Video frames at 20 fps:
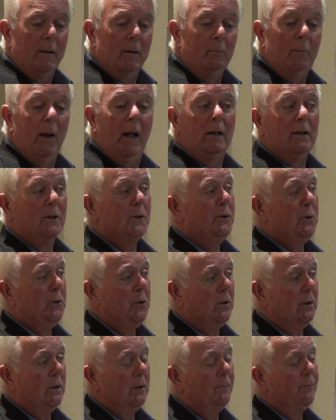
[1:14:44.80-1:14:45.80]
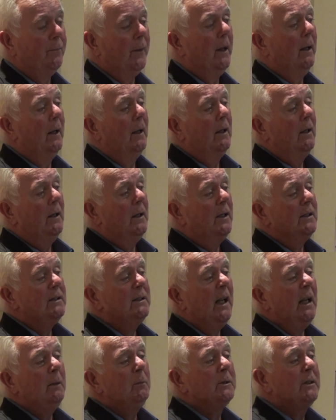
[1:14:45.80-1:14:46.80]
Belle de Jour. His
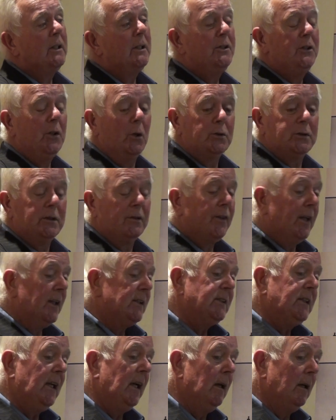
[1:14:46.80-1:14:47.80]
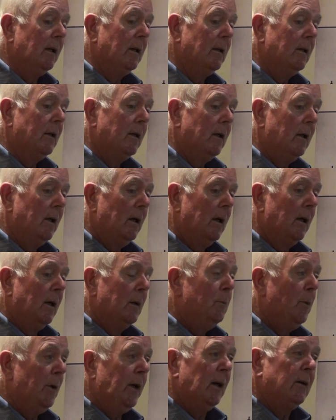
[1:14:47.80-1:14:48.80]
name was Joseph Cassel.
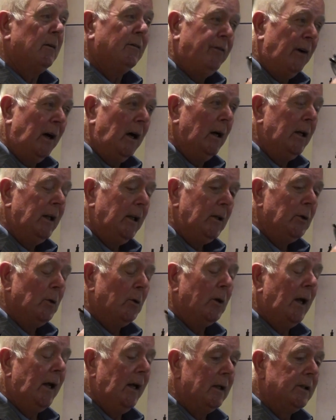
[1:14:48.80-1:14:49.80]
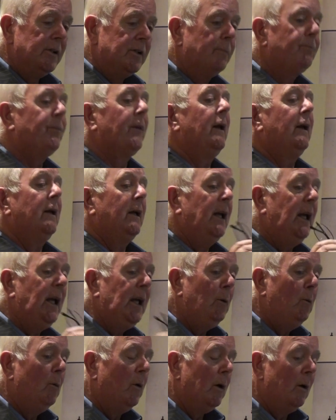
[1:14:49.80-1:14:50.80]
But at a very young age, he
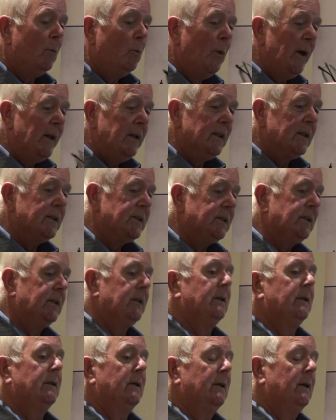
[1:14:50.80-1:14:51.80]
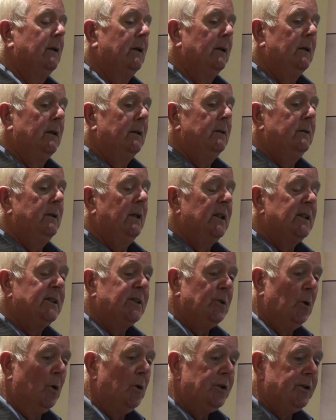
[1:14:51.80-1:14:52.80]
witnessed the
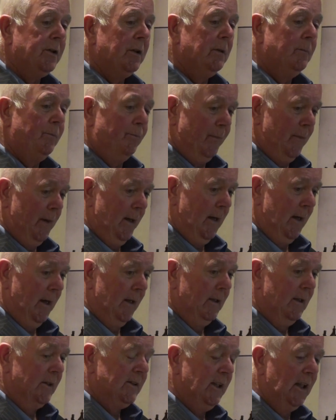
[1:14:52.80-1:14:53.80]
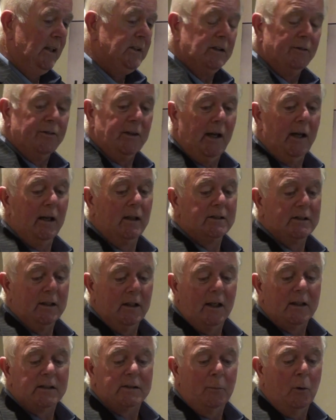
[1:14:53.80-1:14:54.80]
destruction and the scenes of chaos the
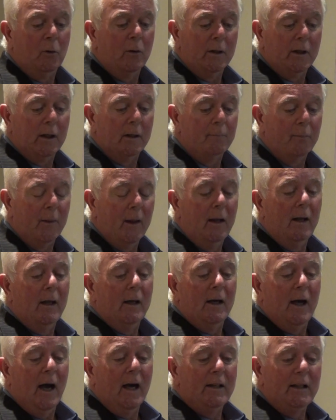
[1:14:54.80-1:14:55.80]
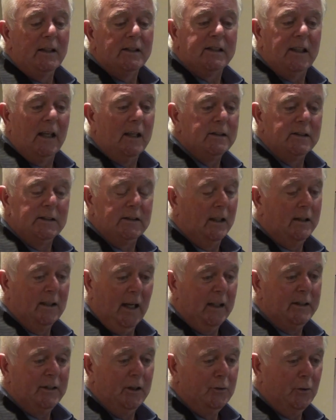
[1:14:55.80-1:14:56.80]
next morning. And he says the
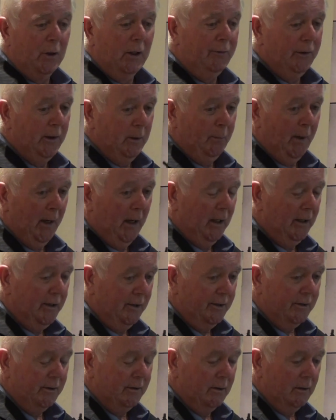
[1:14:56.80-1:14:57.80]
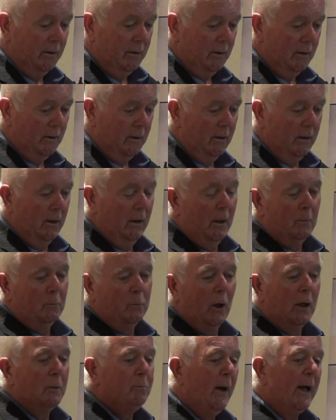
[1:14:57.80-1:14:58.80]
taxi driver departed,
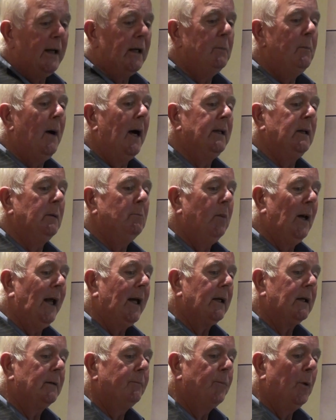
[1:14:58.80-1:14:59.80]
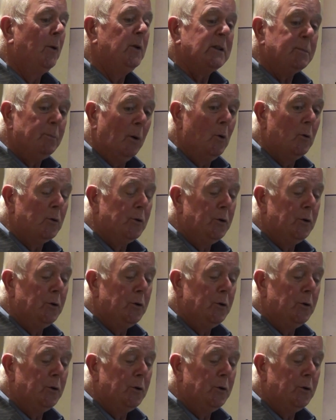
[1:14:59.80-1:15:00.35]
brought back a man in black who spoke